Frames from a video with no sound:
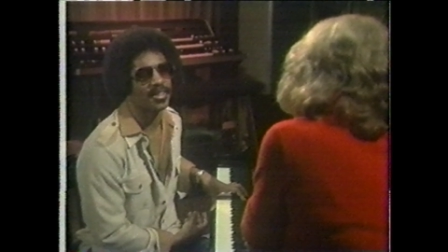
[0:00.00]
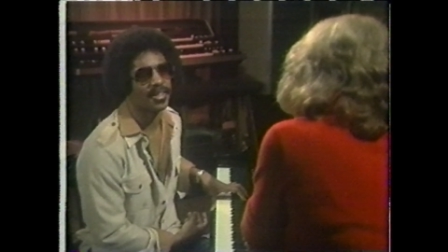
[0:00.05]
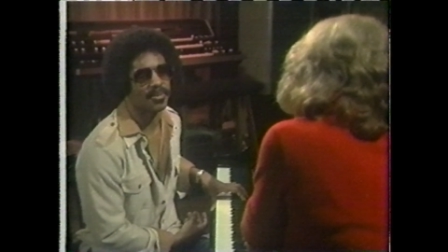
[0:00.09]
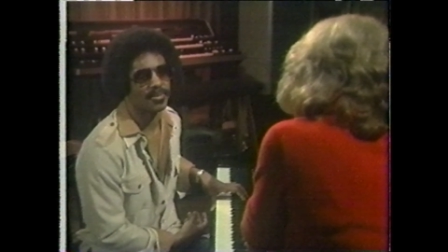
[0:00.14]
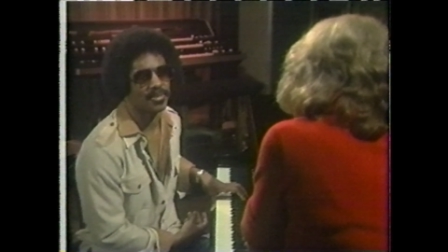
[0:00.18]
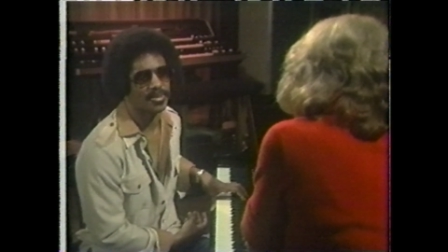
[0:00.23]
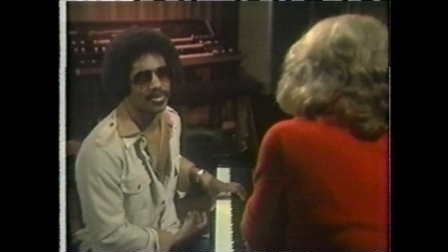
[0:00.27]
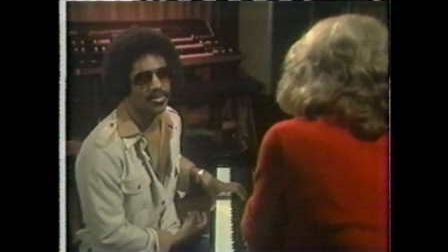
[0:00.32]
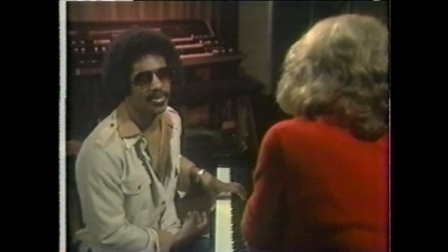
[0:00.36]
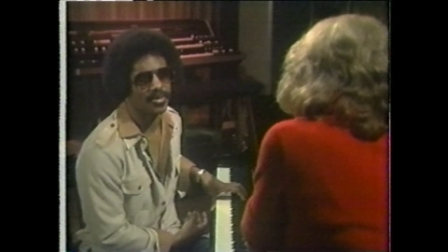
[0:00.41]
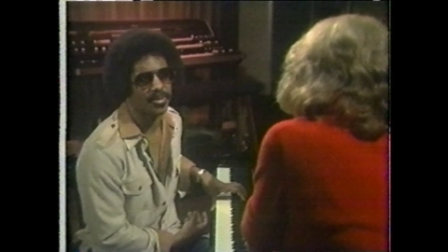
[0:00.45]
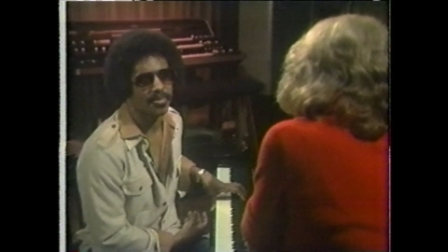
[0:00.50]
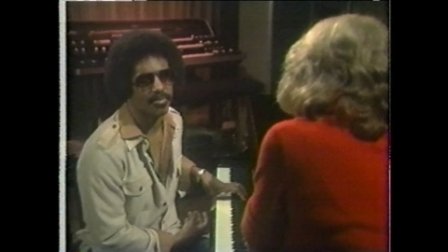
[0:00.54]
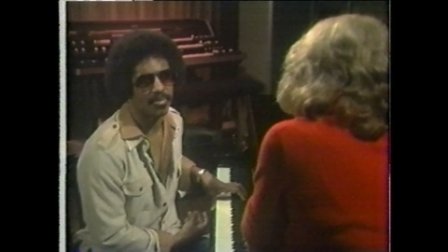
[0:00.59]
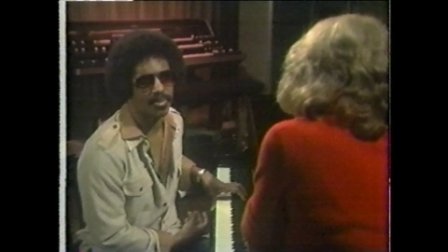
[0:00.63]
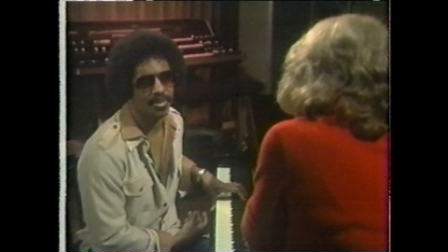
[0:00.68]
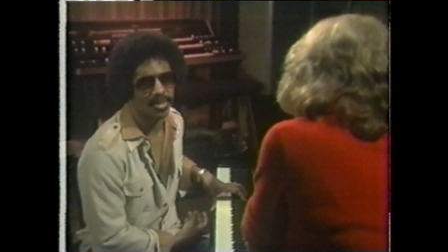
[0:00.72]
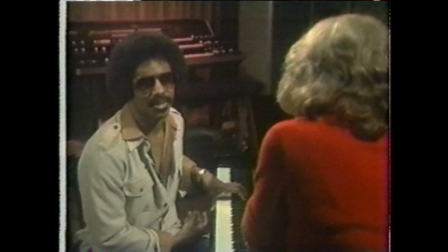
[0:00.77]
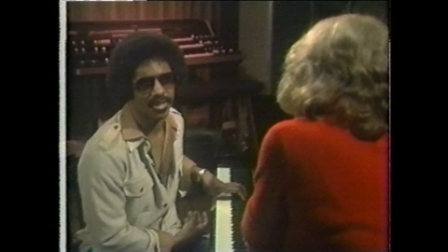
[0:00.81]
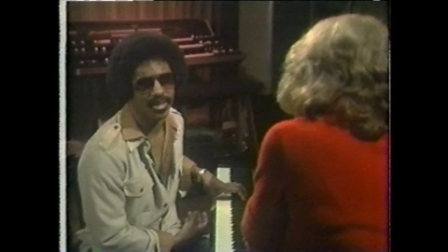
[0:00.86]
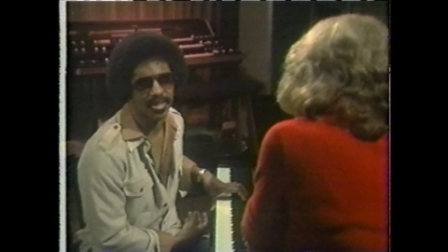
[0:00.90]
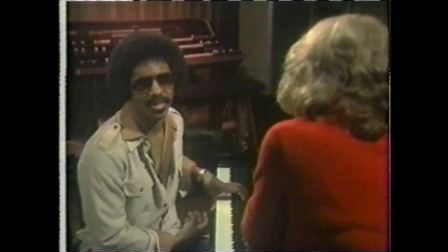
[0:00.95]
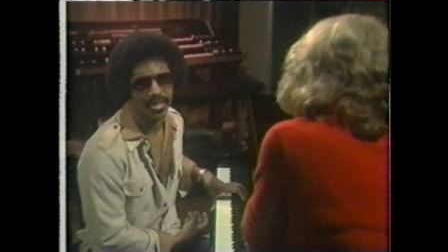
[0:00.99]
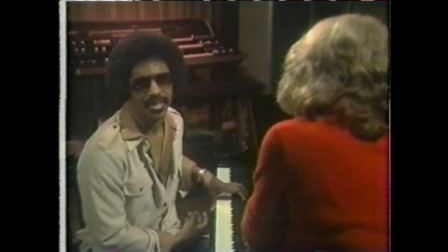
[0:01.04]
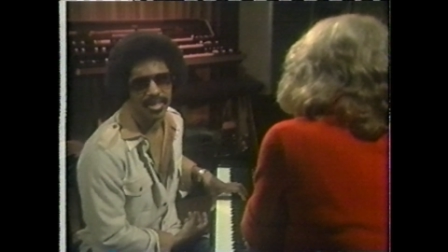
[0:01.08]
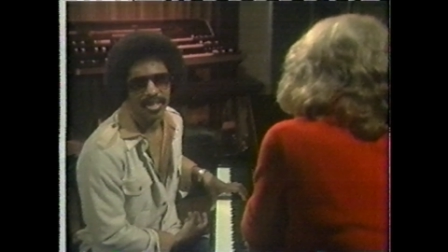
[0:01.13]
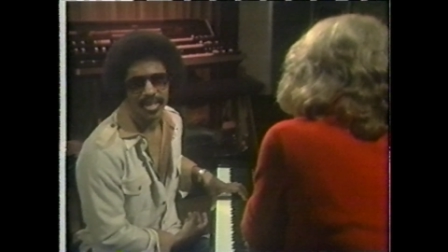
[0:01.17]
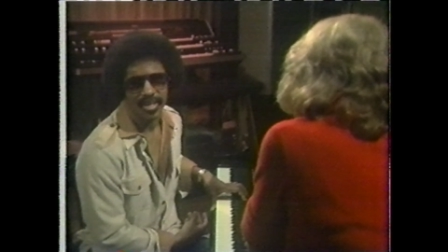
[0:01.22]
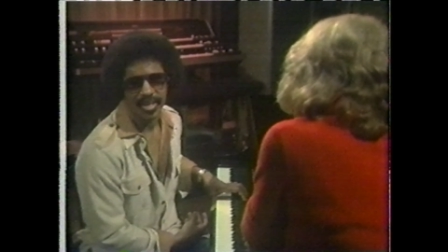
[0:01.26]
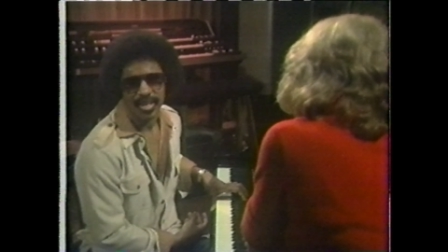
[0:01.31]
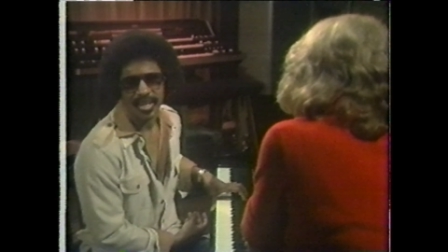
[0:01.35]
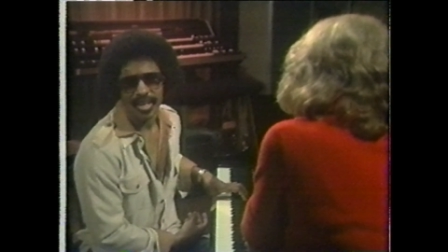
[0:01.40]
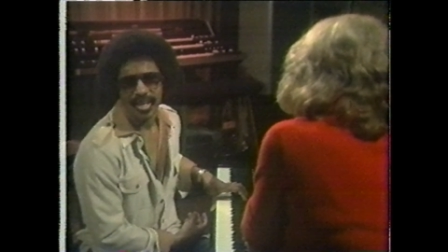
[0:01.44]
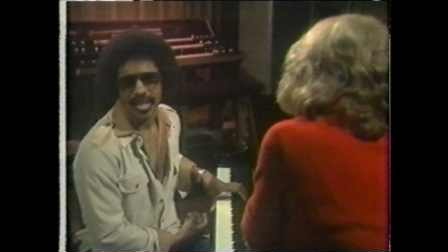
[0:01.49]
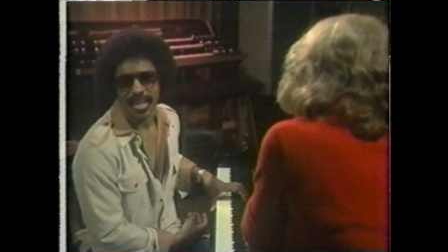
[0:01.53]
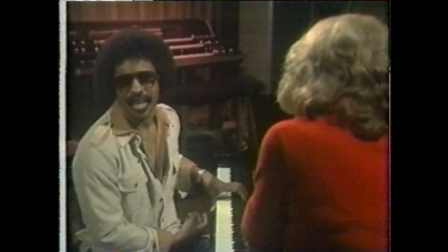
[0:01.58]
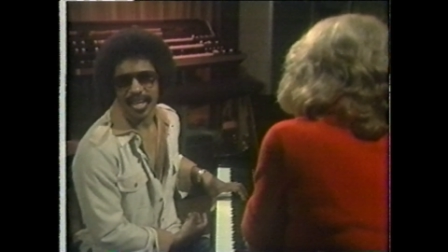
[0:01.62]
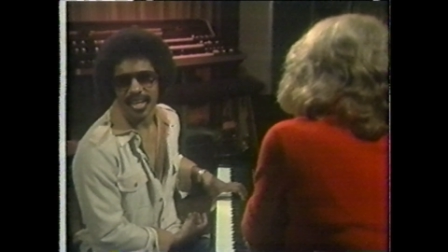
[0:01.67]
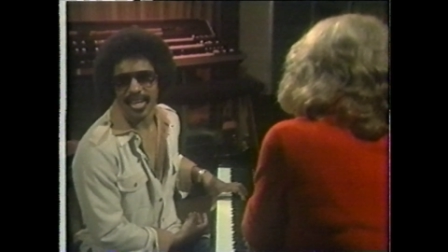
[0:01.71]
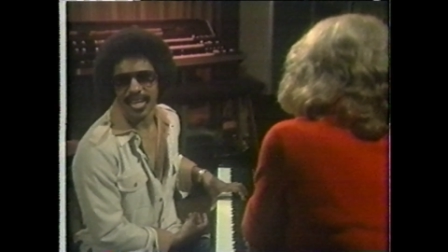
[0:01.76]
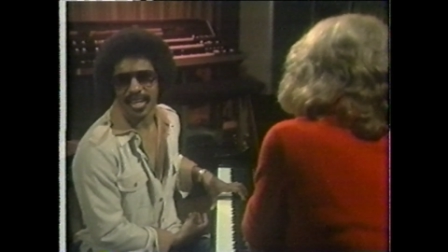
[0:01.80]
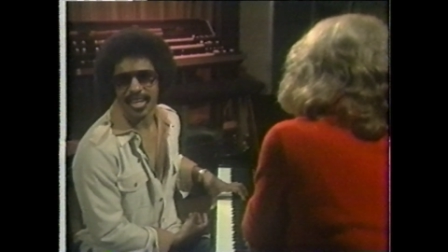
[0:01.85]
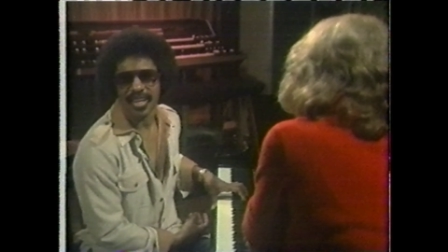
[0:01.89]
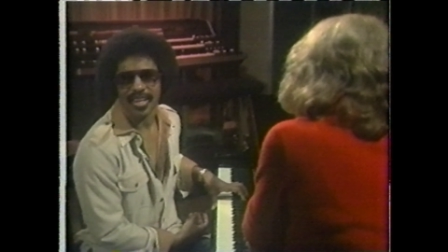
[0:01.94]
time was very big.
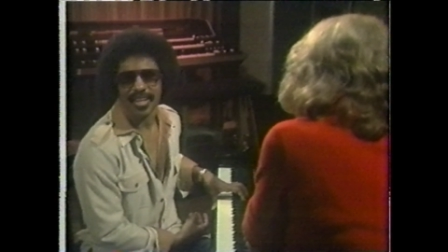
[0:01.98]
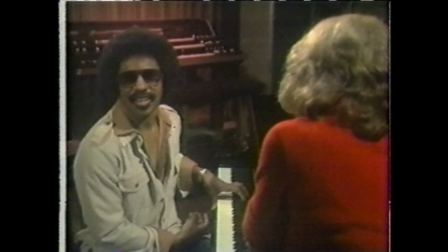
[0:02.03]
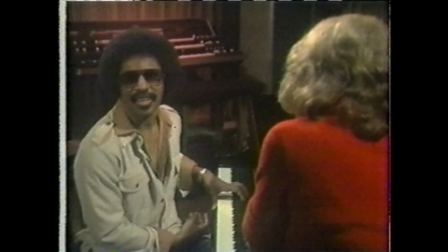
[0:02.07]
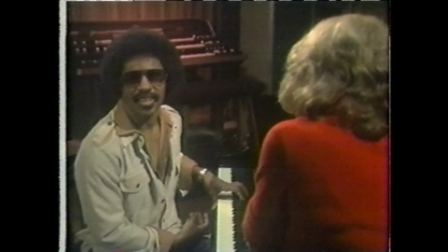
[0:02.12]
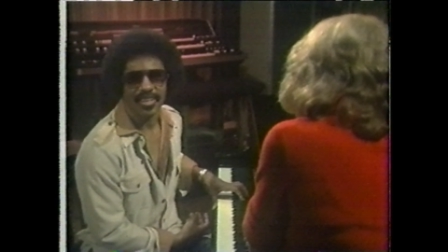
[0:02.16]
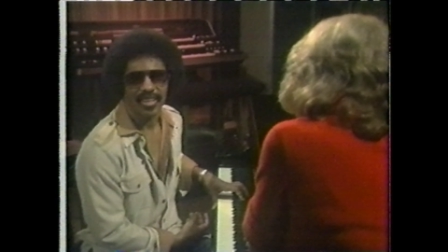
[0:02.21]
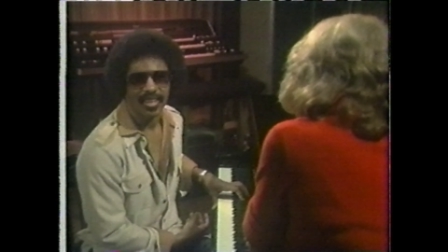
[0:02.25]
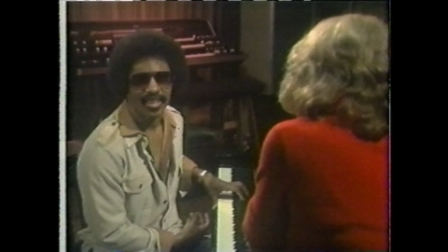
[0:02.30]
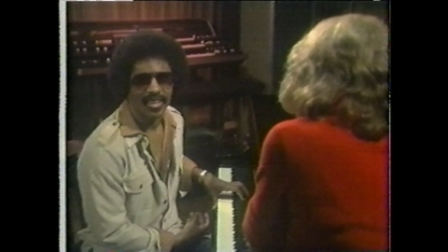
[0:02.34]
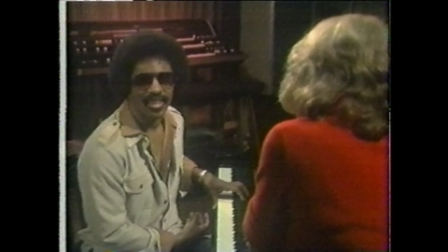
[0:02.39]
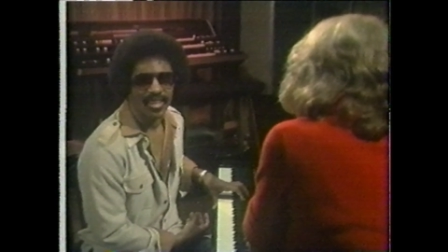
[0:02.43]
And